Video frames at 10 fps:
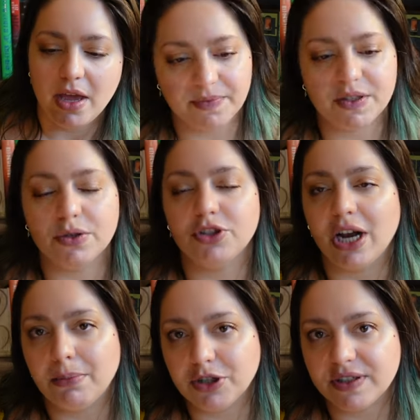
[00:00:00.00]
So
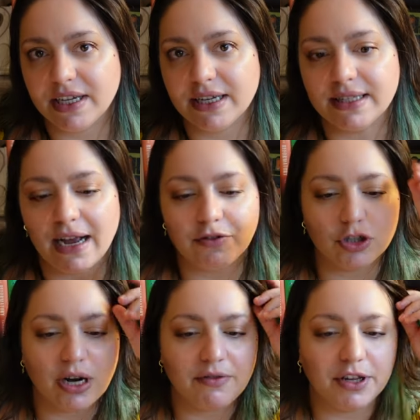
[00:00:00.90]
chapter six, after
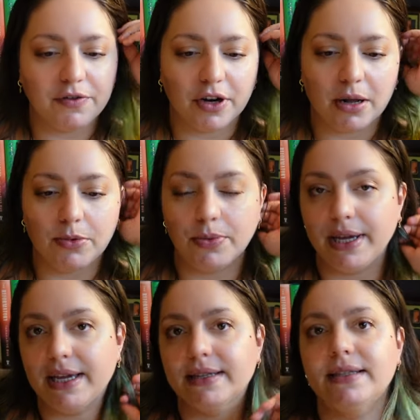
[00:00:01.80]
traveling for a couple
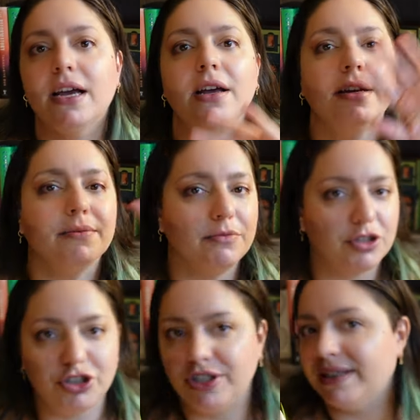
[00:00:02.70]
weeks,
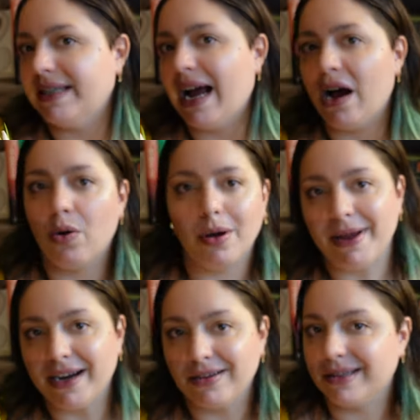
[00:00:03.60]
she's now
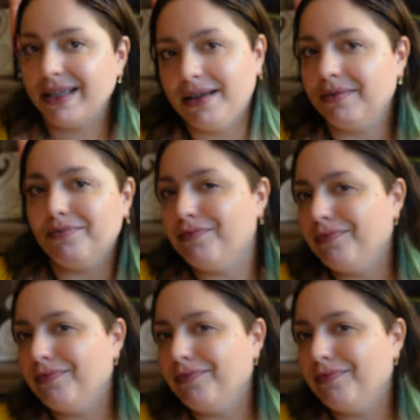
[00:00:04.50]
apparently